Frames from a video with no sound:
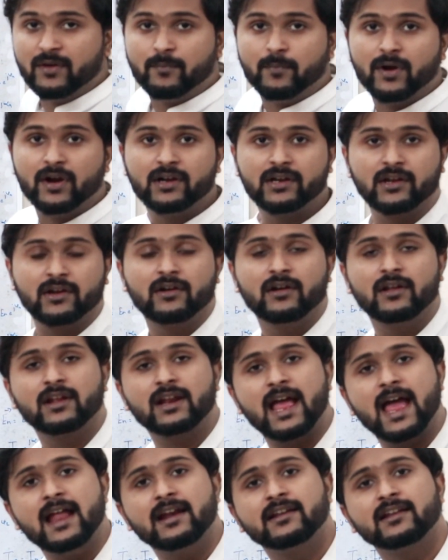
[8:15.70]
the
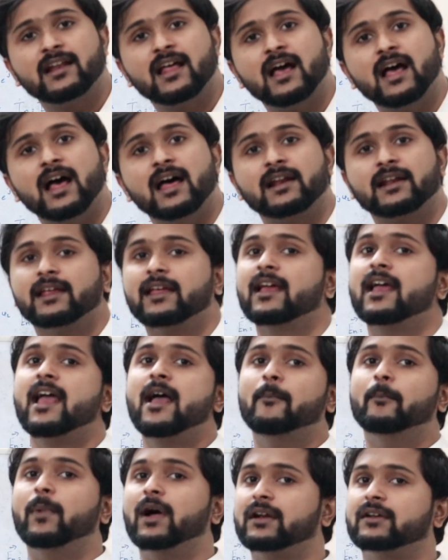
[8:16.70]
particular antenna array.
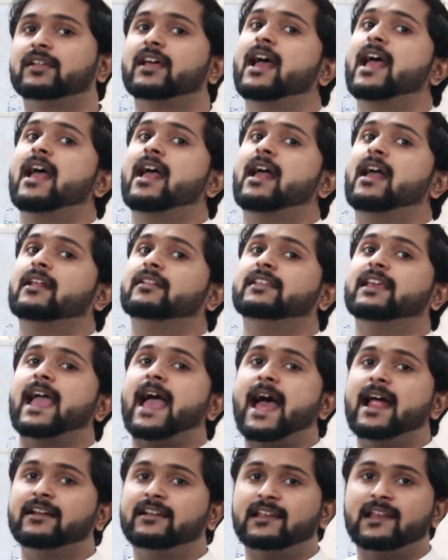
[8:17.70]
But the
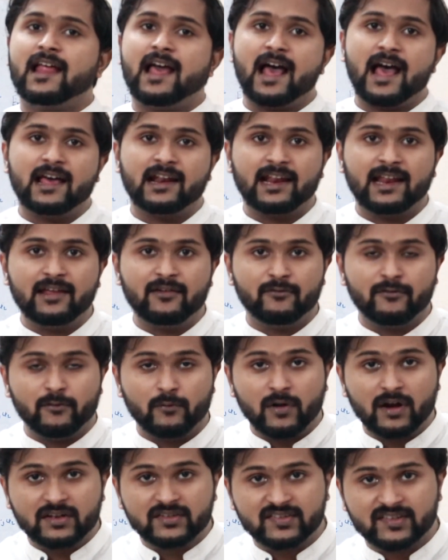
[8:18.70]
antenna array
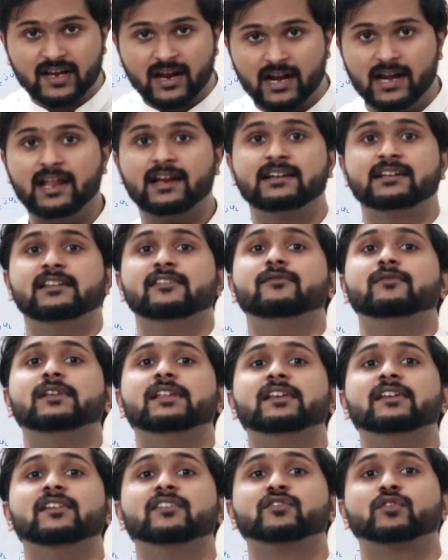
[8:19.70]
works
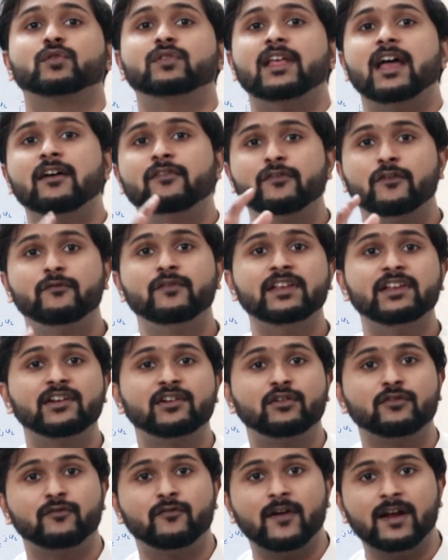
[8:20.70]
collectively, so therefore we
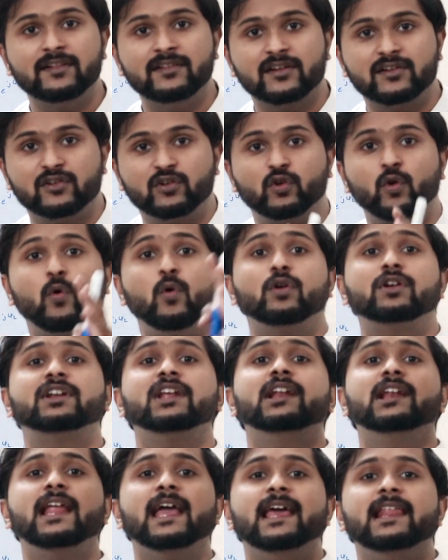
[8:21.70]
need to find the
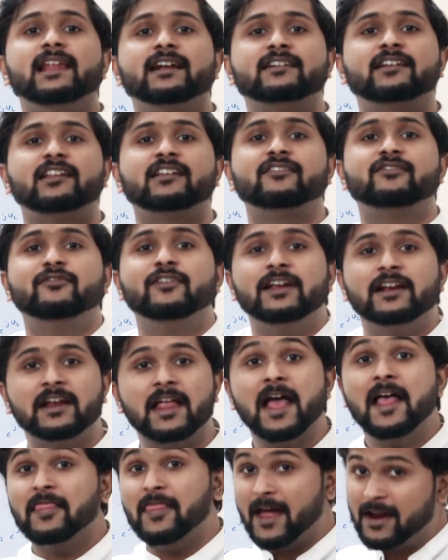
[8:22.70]
total electric field
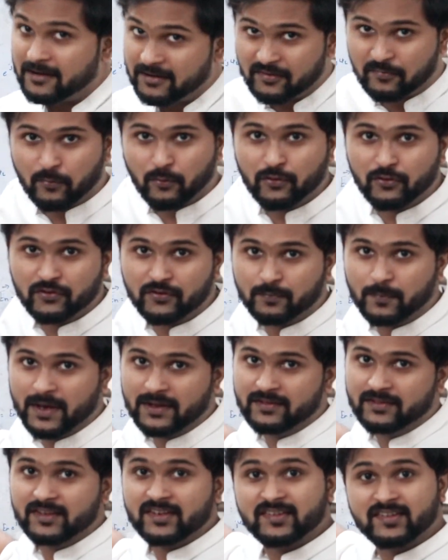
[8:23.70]
that is produced by
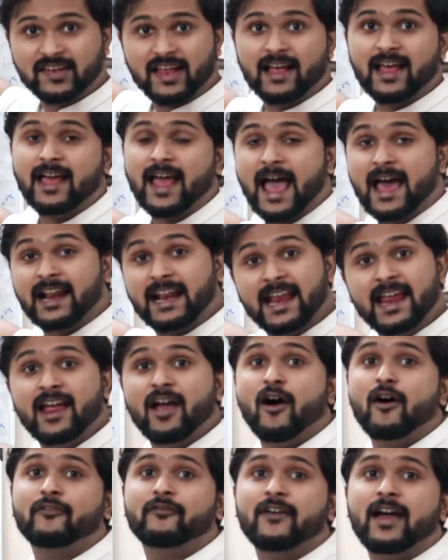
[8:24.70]
this array
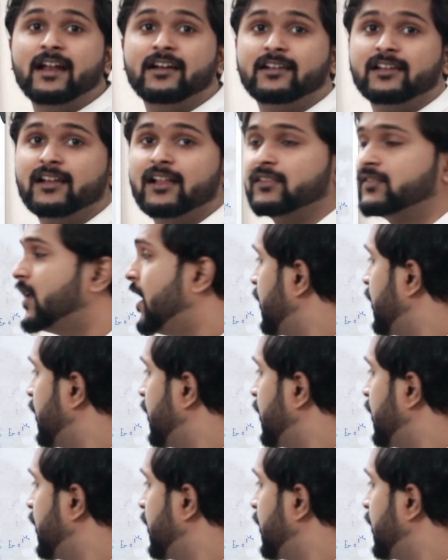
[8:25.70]
of antennas.